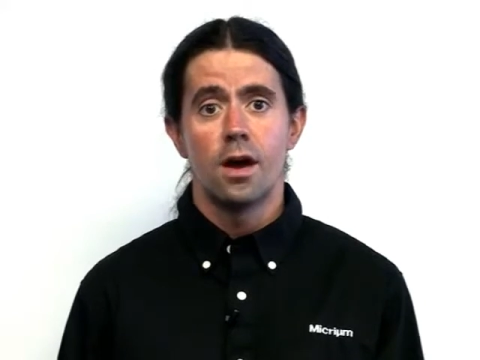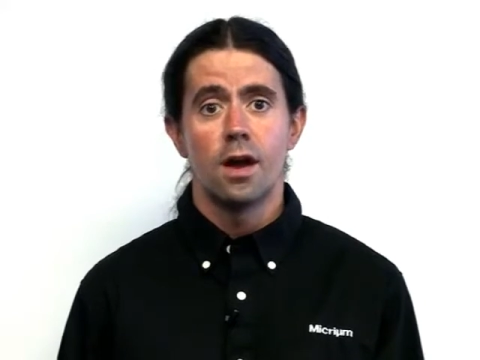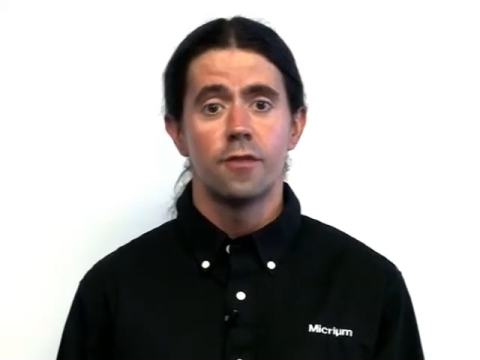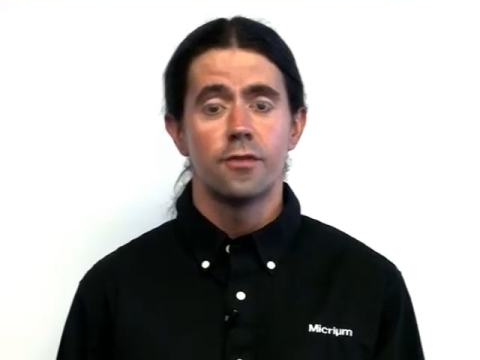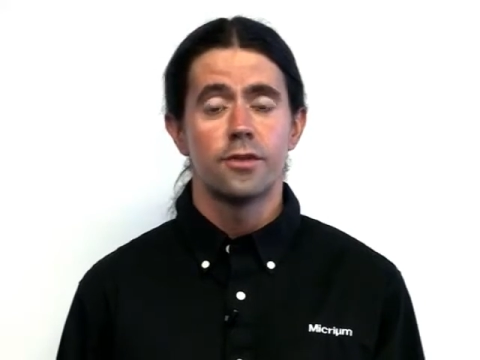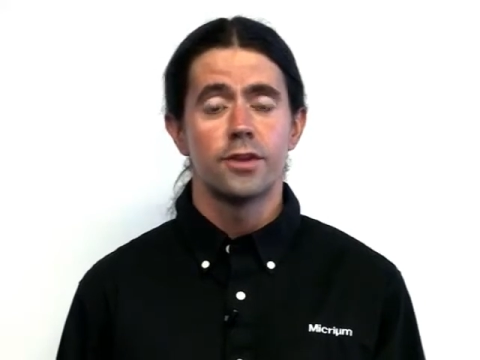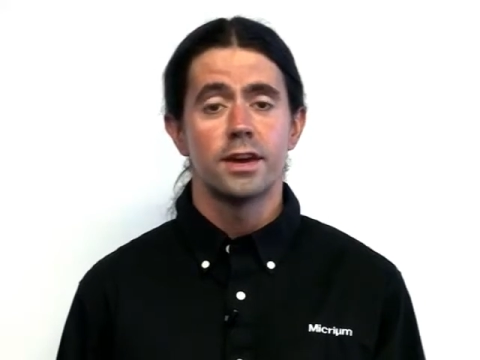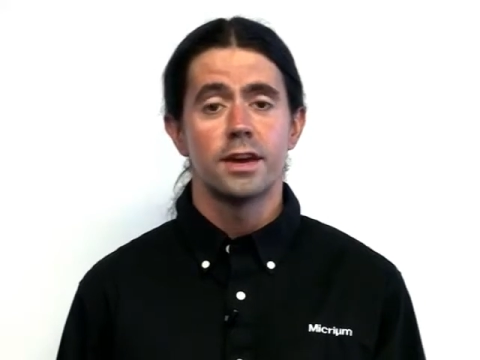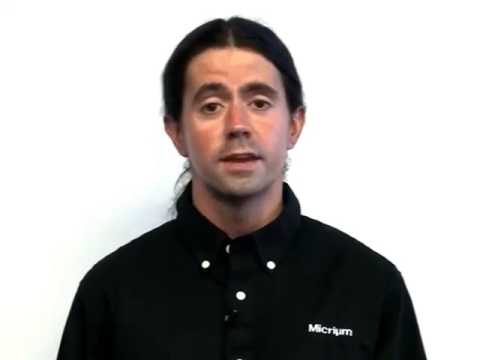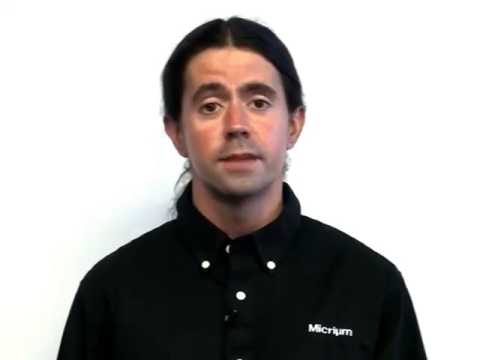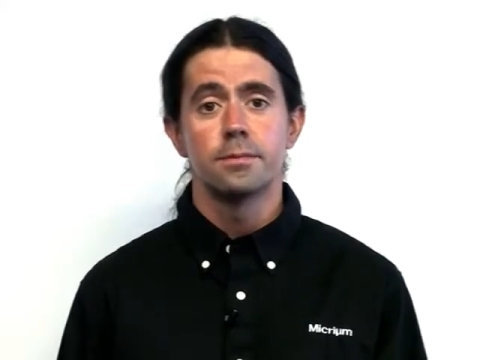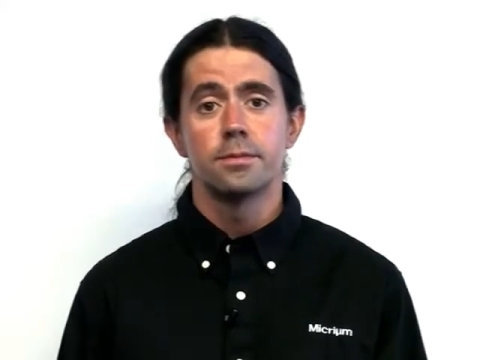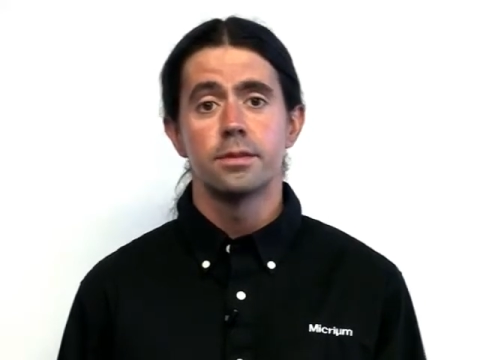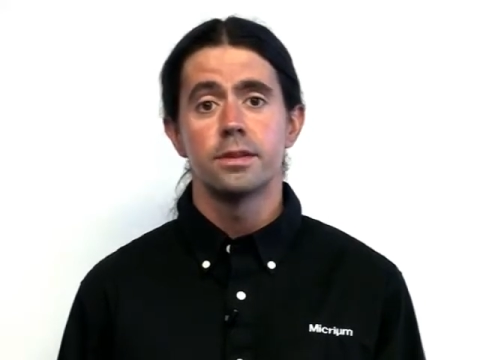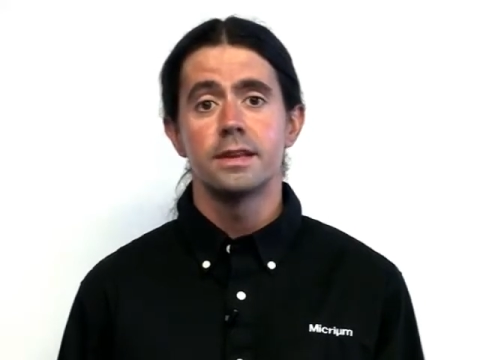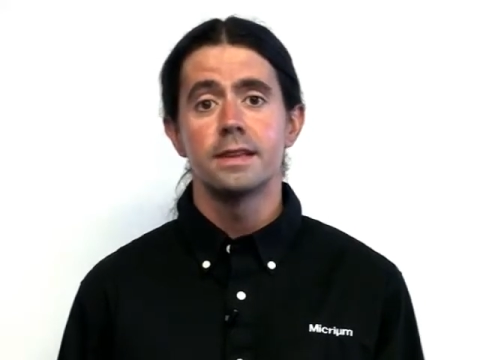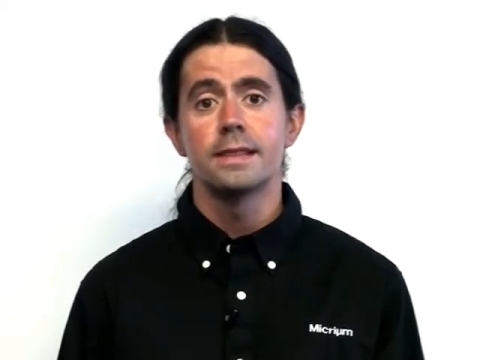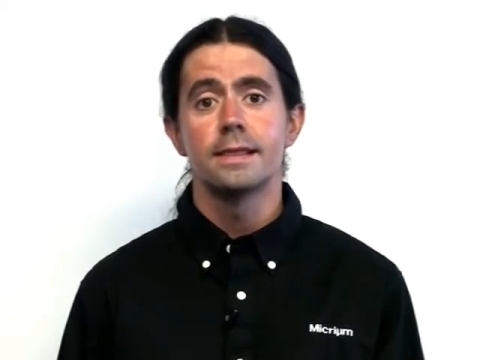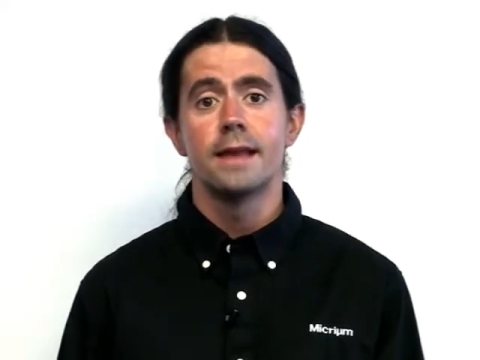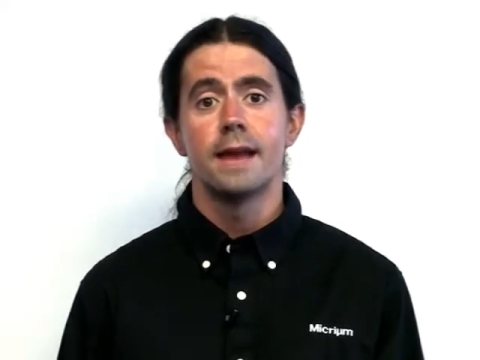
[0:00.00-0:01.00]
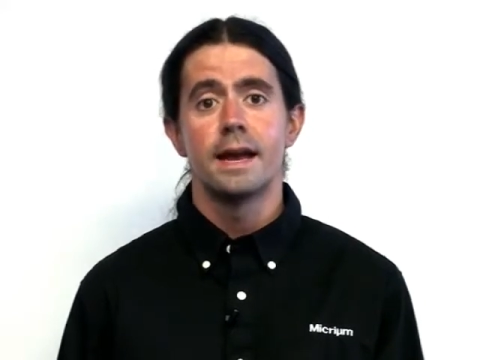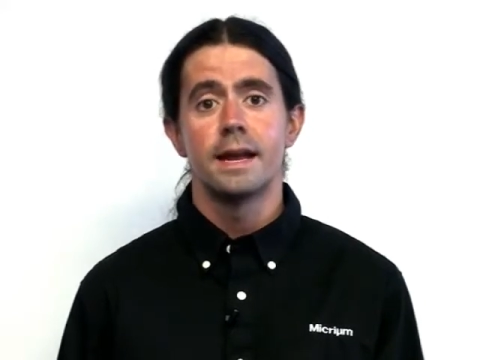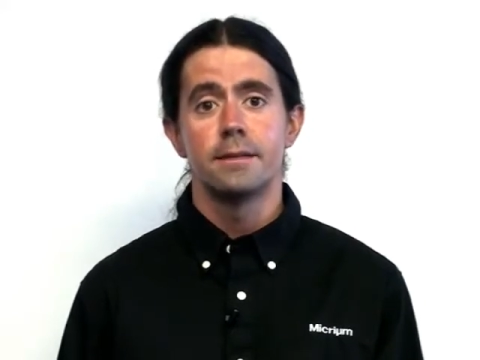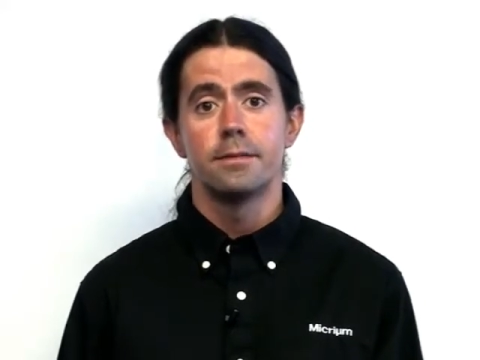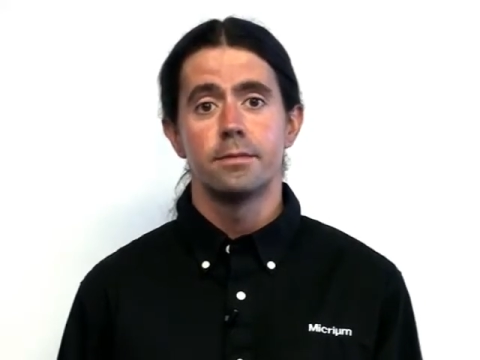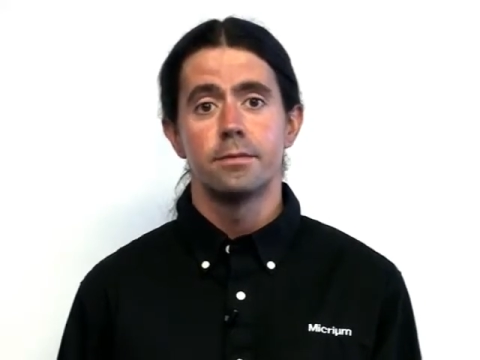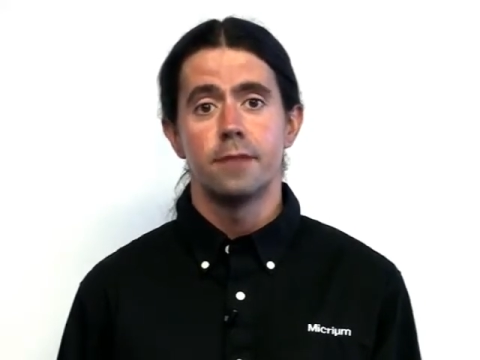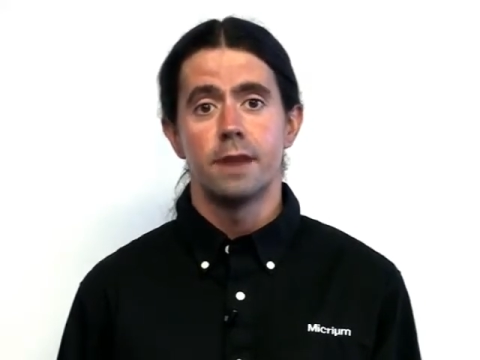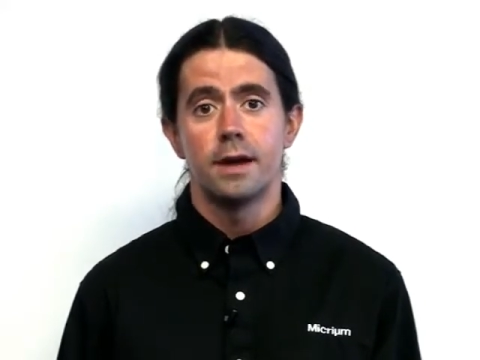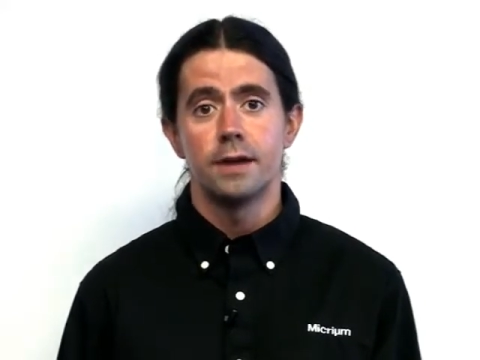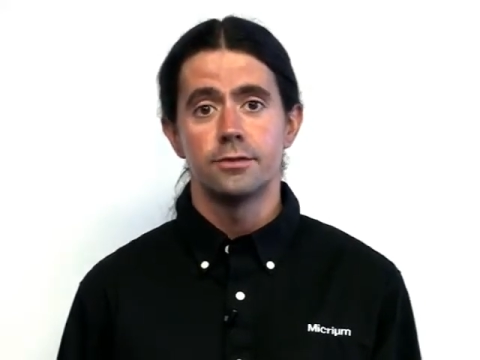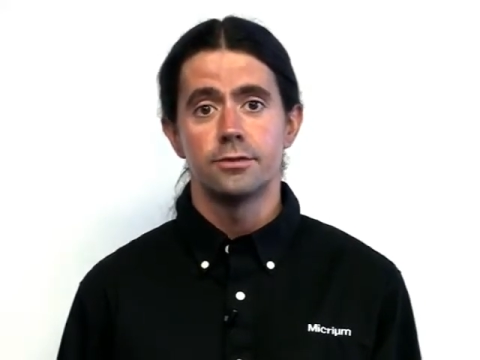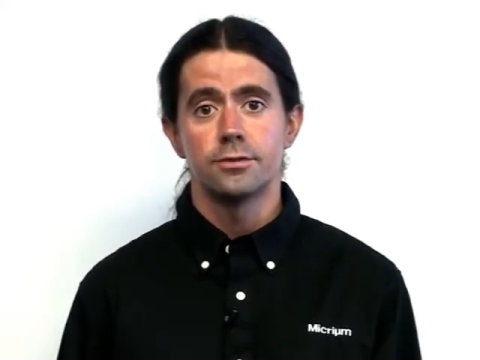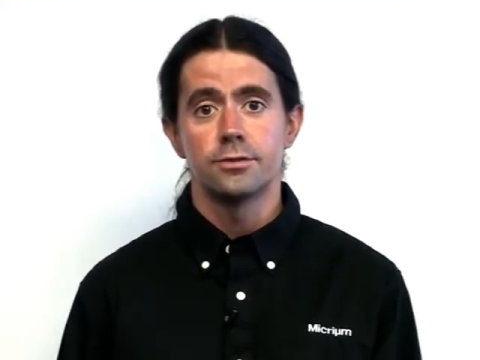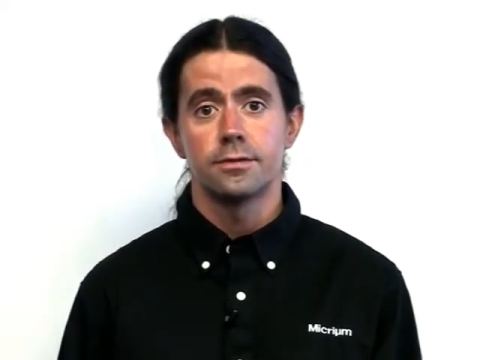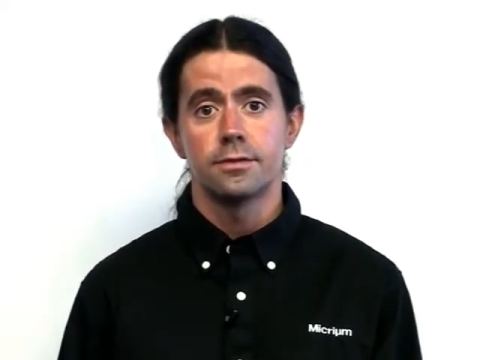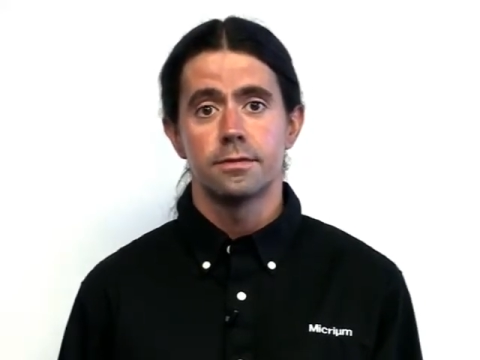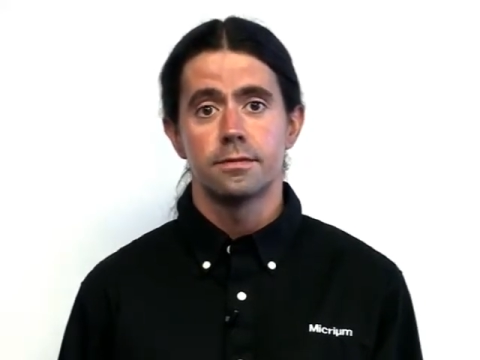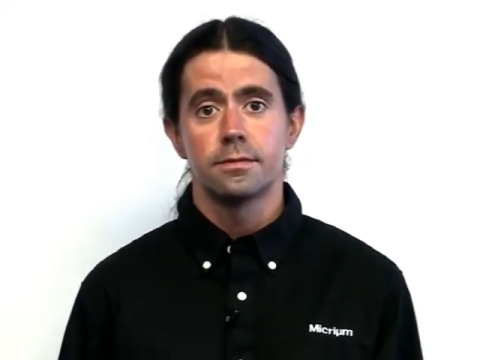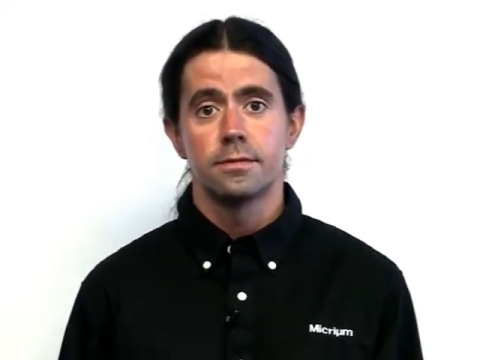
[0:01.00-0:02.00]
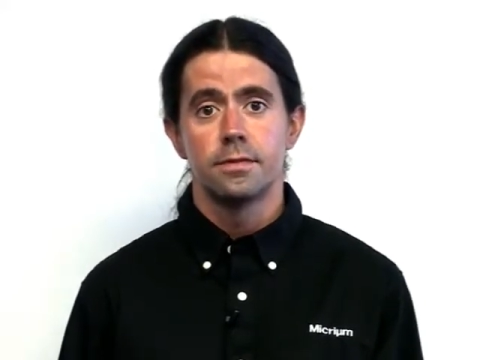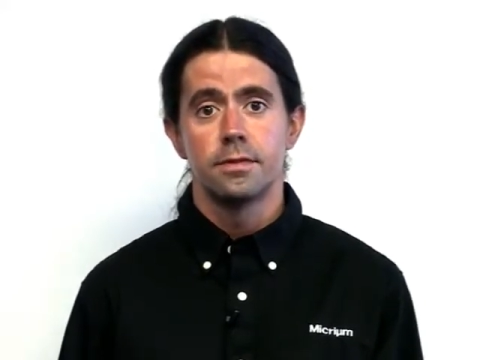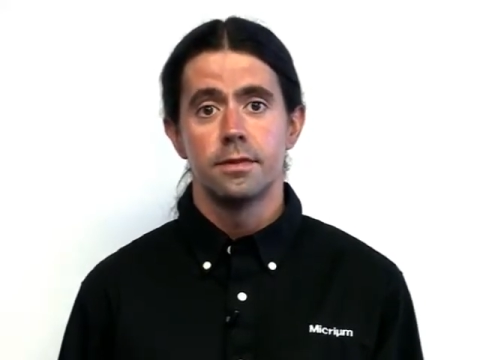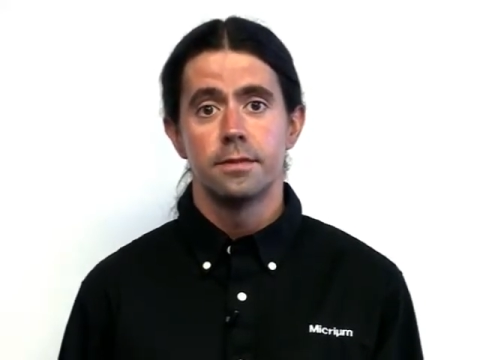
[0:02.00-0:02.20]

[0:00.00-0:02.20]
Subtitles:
offering a complete lineup of modules,